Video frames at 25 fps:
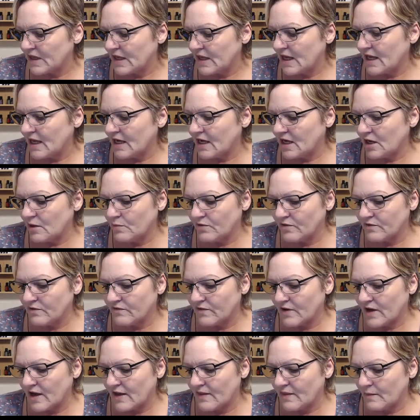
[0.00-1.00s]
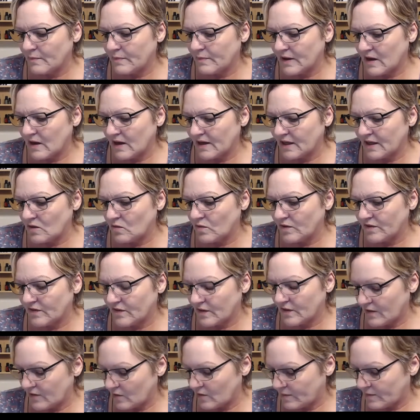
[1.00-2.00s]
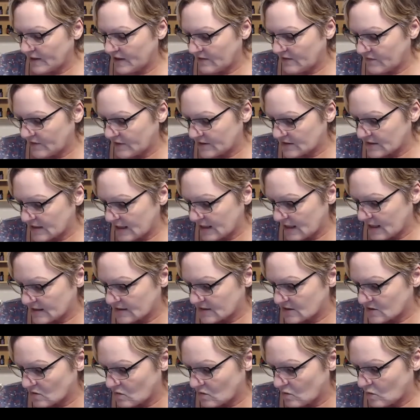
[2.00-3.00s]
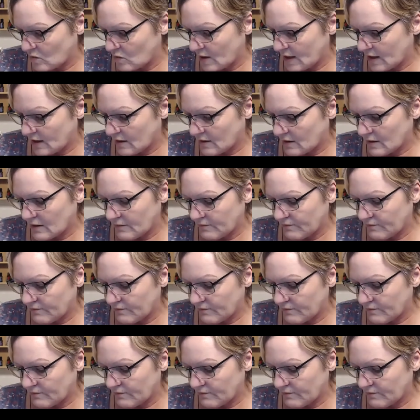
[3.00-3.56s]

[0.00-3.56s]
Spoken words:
and can provide the body with other benefits as well.